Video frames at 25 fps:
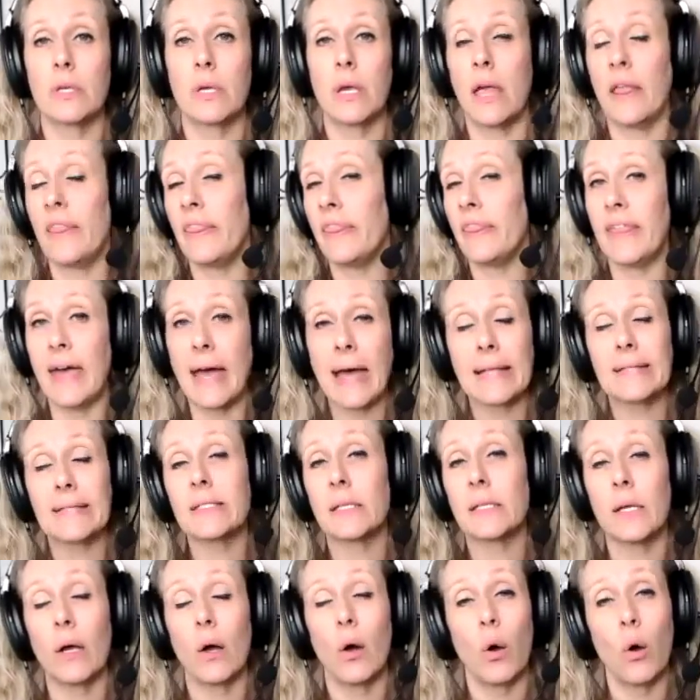and that's
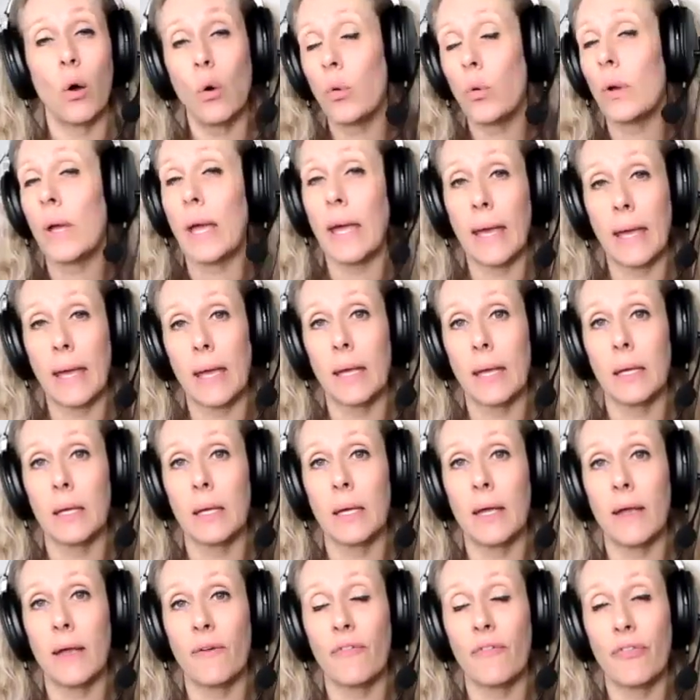okay
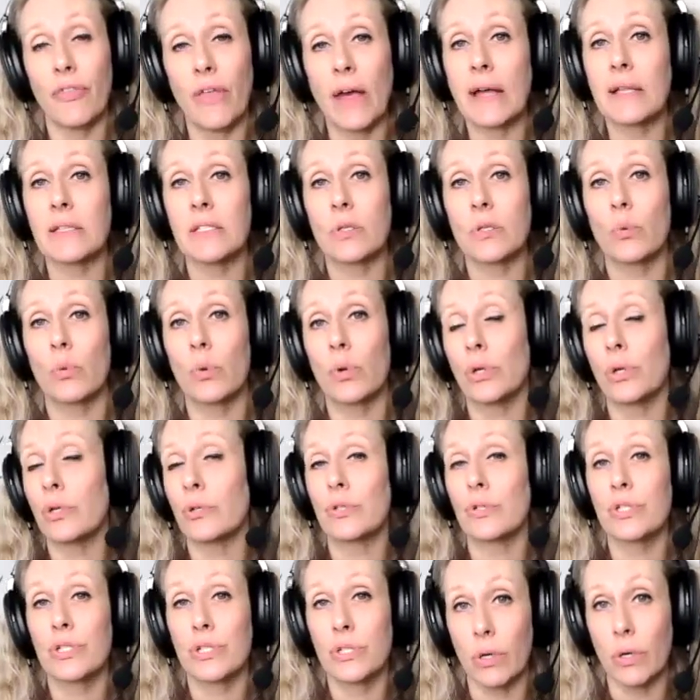if that's where
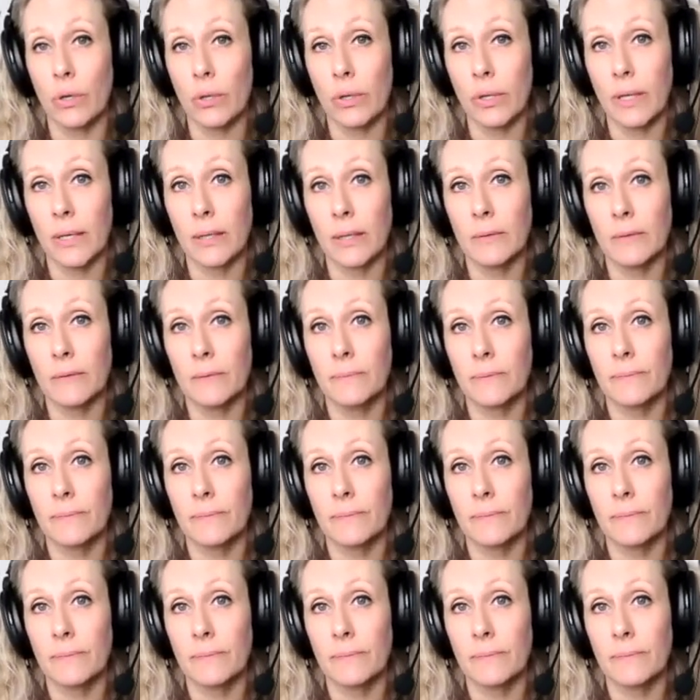you're starting.